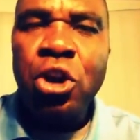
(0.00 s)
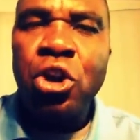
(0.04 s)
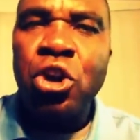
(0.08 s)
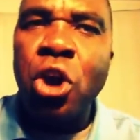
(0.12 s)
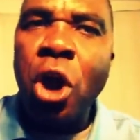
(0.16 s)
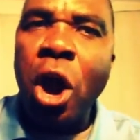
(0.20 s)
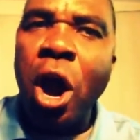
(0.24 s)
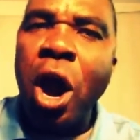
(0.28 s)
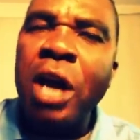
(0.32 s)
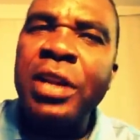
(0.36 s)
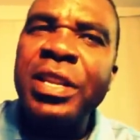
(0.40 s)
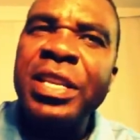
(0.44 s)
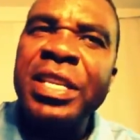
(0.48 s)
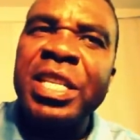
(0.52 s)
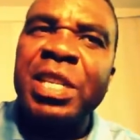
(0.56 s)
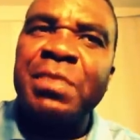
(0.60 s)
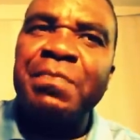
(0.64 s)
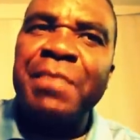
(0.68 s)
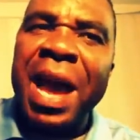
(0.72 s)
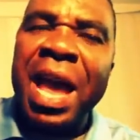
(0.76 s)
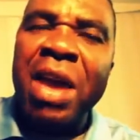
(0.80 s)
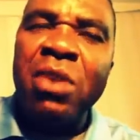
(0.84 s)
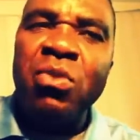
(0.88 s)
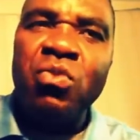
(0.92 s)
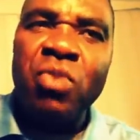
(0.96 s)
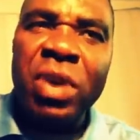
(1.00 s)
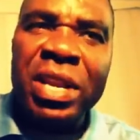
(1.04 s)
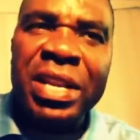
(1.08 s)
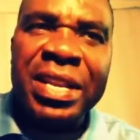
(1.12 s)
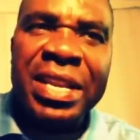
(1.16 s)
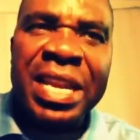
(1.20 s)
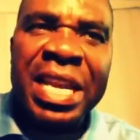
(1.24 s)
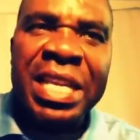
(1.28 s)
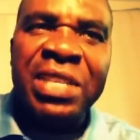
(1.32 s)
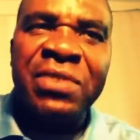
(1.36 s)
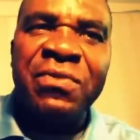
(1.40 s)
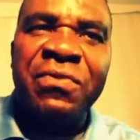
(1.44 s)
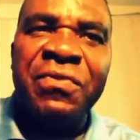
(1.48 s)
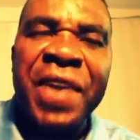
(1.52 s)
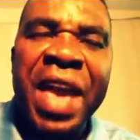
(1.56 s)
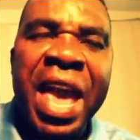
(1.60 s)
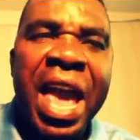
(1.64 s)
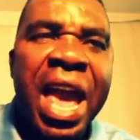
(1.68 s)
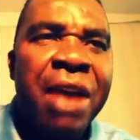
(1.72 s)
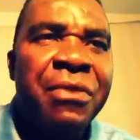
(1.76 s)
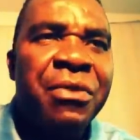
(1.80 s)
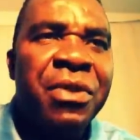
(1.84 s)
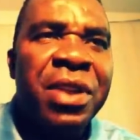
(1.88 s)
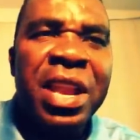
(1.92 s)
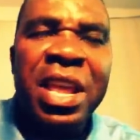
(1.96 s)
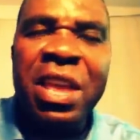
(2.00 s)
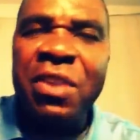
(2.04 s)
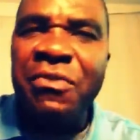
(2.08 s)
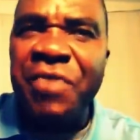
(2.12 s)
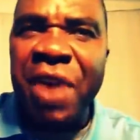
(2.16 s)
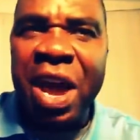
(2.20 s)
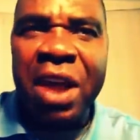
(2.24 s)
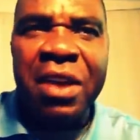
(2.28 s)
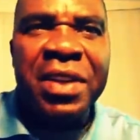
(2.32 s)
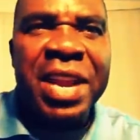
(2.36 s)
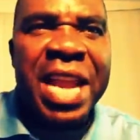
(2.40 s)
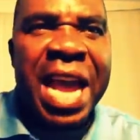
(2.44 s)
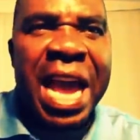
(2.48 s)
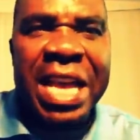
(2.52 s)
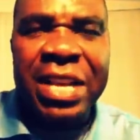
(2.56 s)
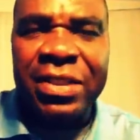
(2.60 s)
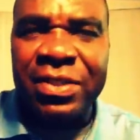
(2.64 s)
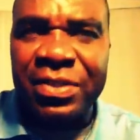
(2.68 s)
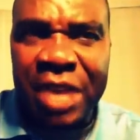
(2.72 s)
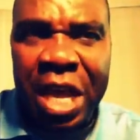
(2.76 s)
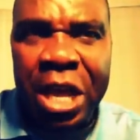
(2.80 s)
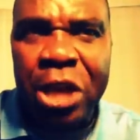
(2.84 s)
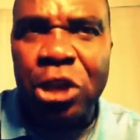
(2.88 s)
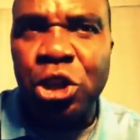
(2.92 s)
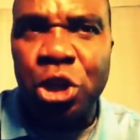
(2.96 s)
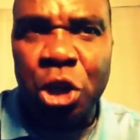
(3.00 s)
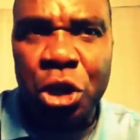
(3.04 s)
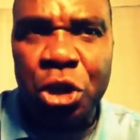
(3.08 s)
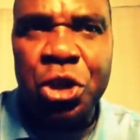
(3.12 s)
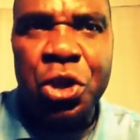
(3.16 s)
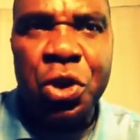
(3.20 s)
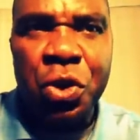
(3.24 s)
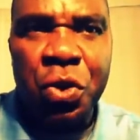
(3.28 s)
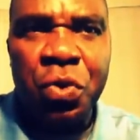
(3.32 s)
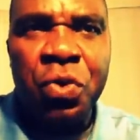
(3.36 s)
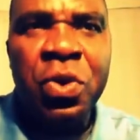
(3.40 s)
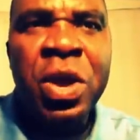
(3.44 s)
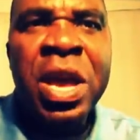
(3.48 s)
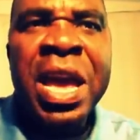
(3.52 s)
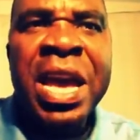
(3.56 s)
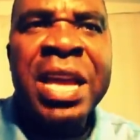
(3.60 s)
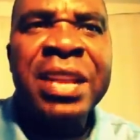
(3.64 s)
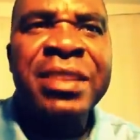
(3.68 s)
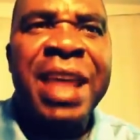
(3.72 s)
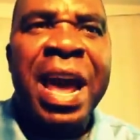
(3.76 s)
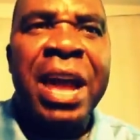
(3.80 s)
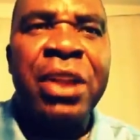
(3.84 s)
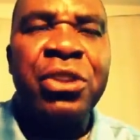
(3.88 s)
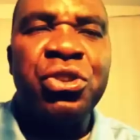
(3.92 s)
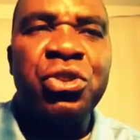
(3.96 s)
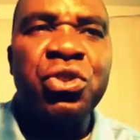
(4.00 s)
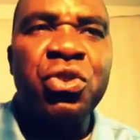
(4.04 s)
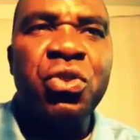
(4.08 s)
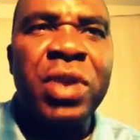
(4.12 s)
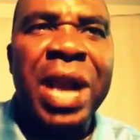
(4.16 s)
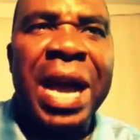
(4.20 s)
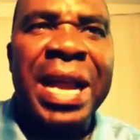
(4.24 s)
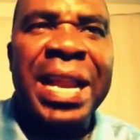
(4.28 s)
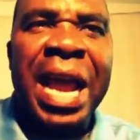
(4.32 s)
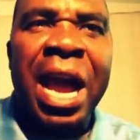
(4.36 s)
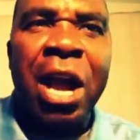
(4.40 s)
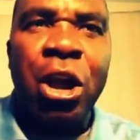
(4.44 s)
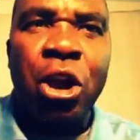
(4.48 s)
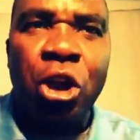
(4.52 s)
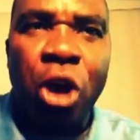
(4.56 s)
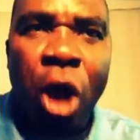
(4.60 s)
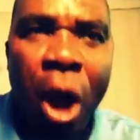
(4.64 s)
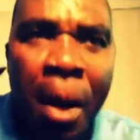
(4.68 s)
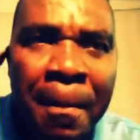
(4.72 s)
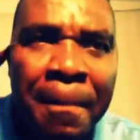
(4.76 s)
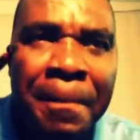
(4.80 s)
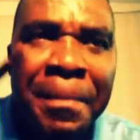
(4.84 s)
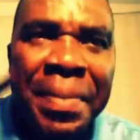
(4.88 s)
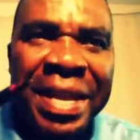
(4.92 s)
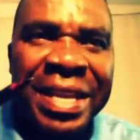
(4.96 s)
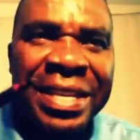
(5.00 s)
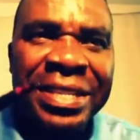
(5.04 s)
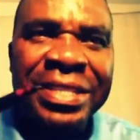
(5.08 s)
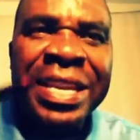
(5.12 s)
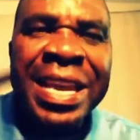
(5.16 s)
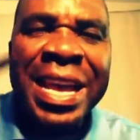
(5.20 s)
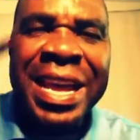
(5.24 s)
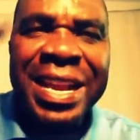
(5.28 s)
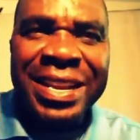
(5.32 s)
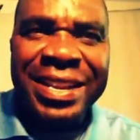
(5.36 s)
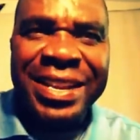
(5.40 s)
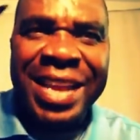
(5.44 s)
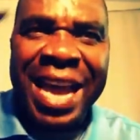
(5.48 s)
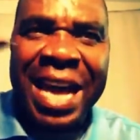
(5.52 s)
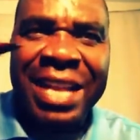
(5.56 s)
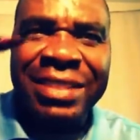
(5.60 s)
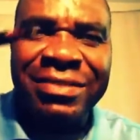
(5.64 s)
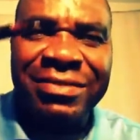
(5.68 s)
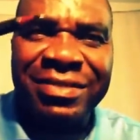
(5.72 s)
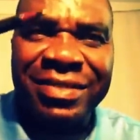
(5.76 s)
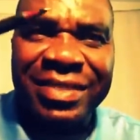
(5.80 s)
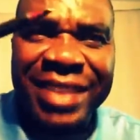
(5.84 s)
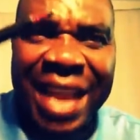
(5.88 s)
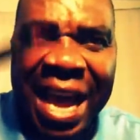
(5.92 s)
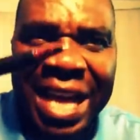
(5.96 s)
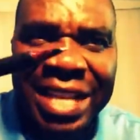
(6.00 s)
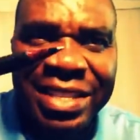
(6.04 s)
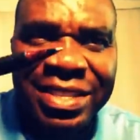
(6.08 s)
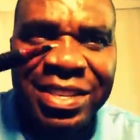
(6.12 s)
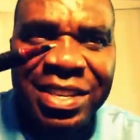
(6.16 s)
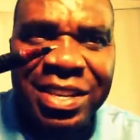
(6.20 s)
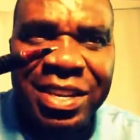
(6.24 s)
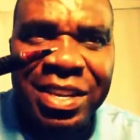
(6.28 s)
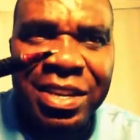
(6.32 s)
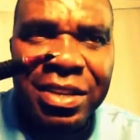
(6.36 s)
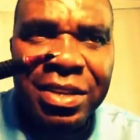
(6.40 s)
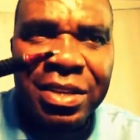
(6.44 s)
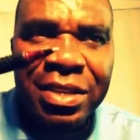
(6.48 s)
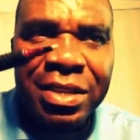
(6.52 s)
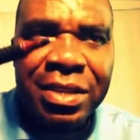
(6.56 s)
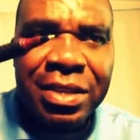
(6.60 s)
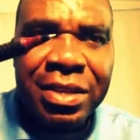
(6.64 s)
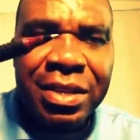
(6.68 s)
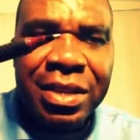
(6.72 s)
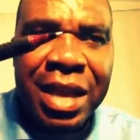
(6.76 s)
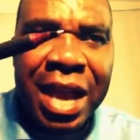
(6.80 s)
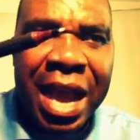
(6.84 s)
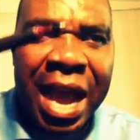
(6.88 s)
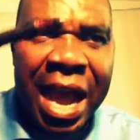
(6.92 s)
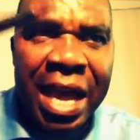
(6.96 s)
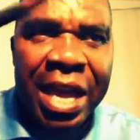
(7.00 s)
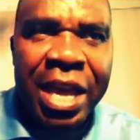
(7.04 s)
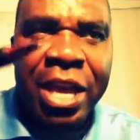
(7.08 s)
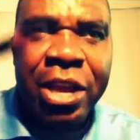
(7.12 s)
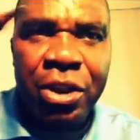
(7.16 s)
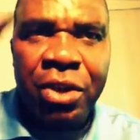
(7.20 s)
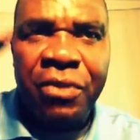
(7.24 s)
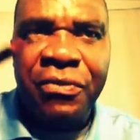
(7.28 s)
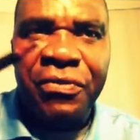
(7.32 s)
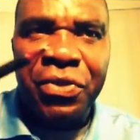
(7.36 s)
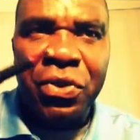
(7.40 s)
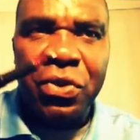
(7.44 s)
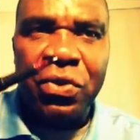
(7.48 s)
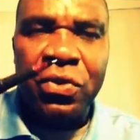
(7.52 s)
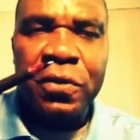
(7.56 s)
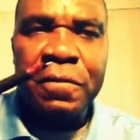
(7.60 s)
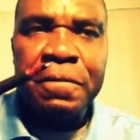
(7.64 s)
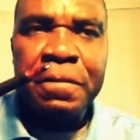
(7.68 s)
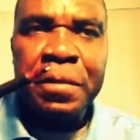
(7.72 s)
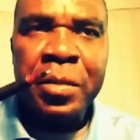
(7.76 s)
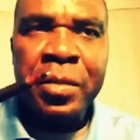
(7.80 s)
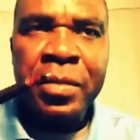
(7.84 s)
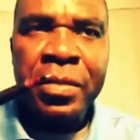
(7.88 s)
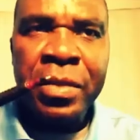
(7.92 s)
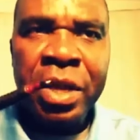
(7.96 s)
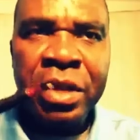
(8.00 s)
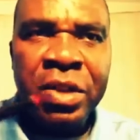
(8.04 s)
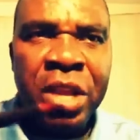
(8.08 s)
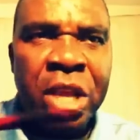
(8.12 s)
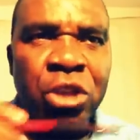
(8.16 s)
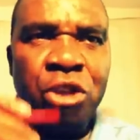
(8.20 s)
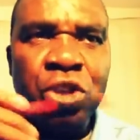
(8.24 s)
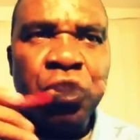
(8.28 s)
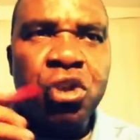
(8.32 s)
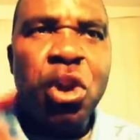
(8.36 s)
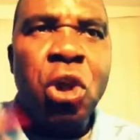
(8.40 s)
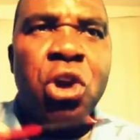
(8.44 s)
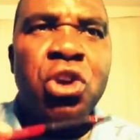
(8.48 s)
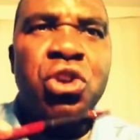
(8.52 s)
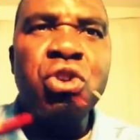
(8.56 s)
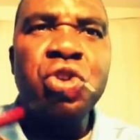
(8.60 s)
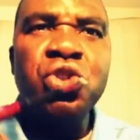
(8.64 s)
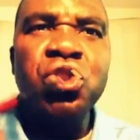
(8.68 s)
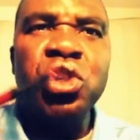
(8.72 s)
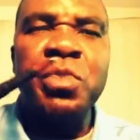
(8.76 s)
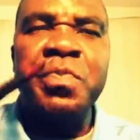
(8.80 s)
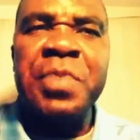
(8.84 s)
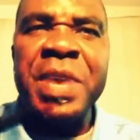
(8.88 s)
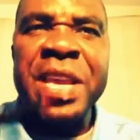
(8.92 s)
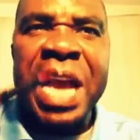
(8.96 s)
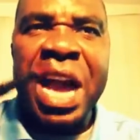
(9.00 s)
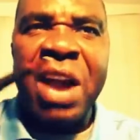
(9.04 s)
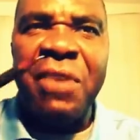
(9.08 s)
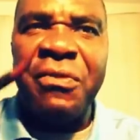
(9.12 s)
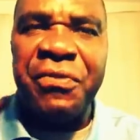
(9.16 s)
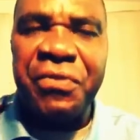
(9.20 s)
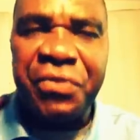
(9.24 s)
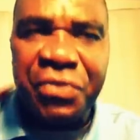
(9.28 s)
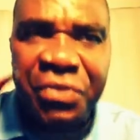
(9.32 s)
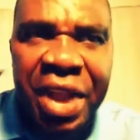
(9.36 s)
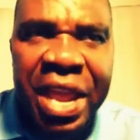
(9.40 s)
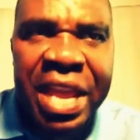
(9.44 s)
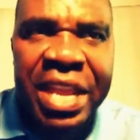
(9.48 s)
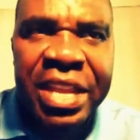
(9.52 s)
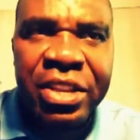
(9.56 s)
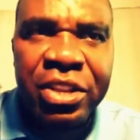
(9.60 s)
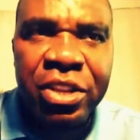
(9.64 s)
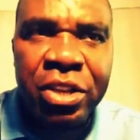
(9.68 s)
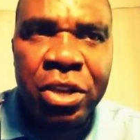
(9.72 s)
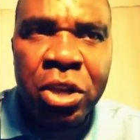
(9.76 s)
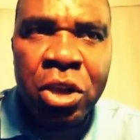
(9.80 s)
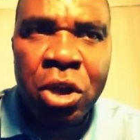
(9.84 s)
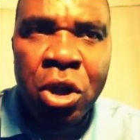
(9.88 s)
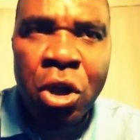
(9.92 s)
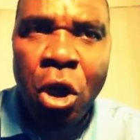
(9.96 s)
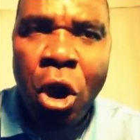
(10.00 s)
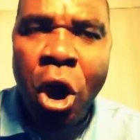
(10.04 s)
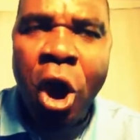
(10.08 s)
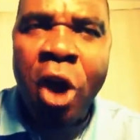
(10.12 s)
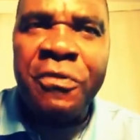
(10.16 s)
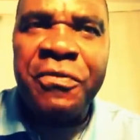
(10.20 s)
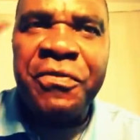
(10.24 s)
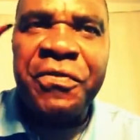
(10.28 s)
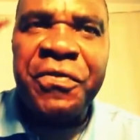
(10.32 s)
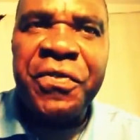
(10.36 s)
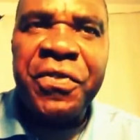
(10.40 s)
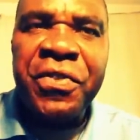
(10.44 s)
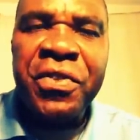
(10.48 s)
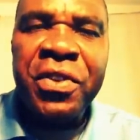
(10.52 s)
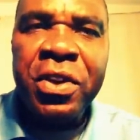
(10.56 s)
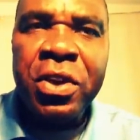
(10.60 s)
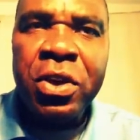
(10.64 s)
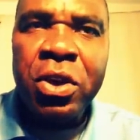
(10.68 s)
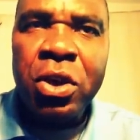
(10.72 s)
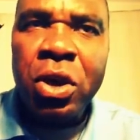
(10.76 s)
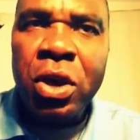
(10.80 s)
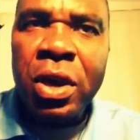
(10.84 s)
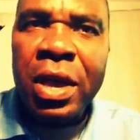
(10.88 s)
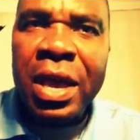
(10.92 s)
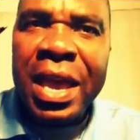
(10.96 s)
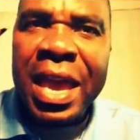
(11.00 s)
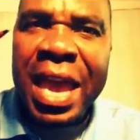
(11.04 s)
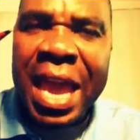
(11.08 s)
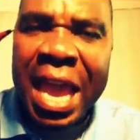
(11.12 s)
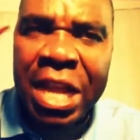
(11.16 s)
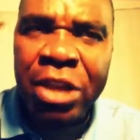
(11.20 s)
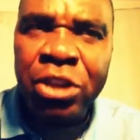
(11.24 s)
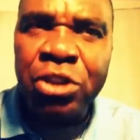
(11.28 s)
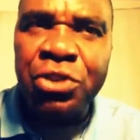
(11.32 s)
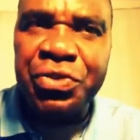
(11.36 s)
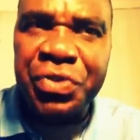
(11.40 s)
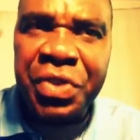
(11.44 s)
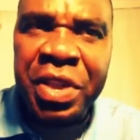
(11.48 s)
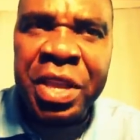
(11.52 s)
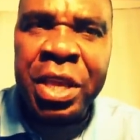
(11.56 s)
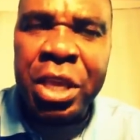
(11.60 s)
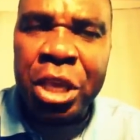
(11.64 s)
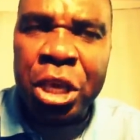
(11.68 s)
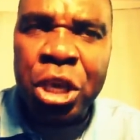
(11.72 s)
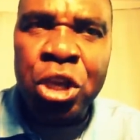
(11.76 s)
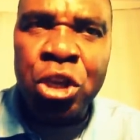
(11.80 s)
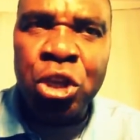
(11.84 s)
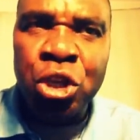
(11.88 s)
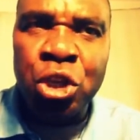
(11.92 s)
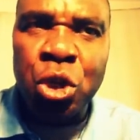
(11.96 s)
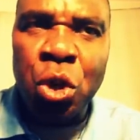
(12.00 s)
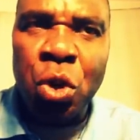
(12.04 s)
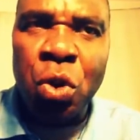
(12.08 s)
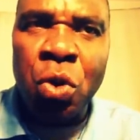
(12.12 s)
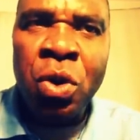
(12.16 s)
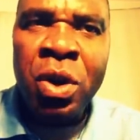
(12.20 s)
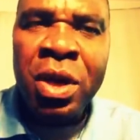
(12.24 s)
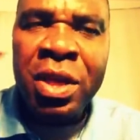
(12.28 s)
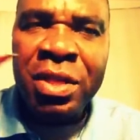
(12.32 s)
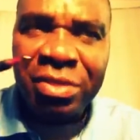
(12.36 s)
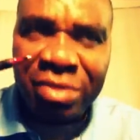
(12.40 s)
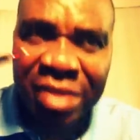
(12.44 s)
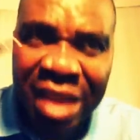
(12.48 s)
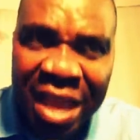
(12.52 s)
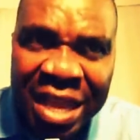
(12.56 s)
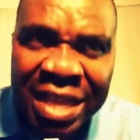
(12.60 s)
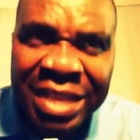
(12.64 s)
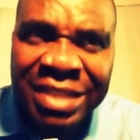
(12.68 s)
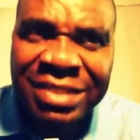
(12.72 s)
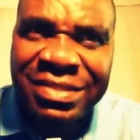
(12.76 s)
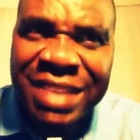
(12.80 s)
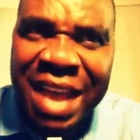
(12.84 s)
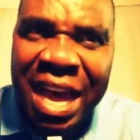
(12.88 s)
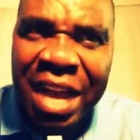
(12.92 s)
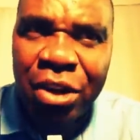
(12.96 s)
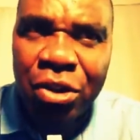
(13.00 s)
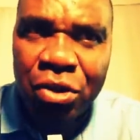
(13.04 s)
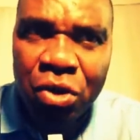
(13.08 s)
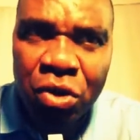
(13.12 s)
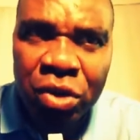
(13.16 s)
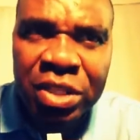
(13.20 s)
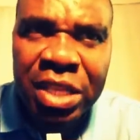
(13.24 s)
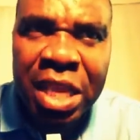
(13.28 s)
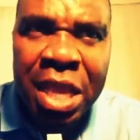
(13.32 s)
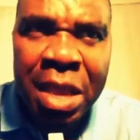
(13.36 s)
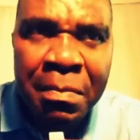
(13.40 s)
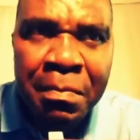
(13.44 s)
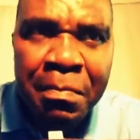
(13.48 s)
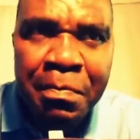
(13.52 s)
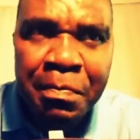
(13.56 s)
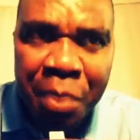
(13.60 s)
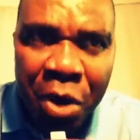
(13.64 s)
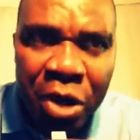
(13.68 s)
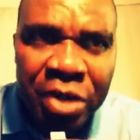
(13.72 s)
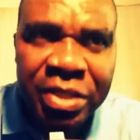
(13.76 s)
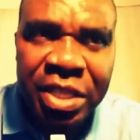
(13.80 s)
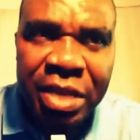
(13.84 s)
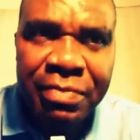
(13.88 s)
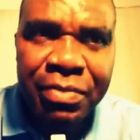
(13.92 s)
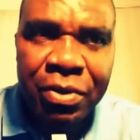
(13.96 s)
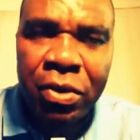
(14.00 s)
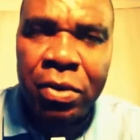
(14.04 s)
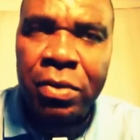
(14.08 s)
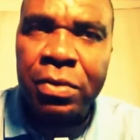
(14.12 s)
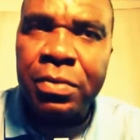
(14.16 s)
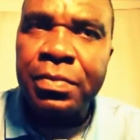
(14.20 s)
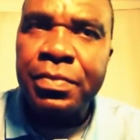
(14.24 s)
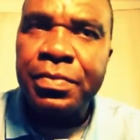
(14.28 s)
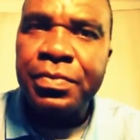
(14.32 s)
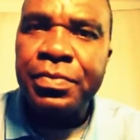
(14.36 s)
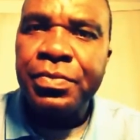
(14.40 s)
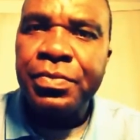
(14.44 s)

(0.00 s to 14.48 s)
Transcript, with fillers: God is my witness. Verily, verily, I say to you that you can accomplish that task ahead of you. There is no use being afraid of entering into things that looks impossible.